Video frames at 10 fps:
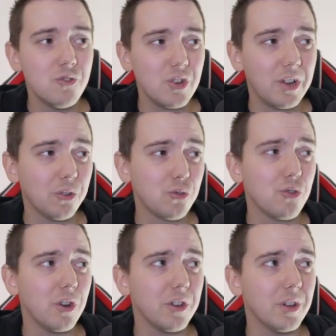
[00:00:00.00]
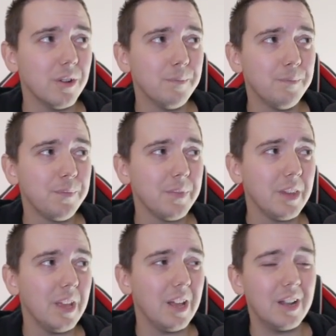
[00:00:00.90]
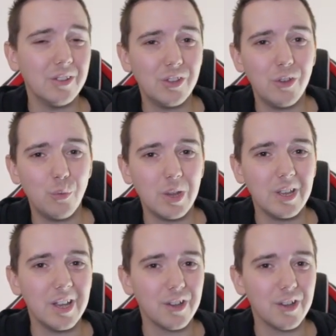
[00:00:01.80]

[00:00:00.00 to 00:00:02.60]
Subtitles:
shadow striker, and let's see if we can get a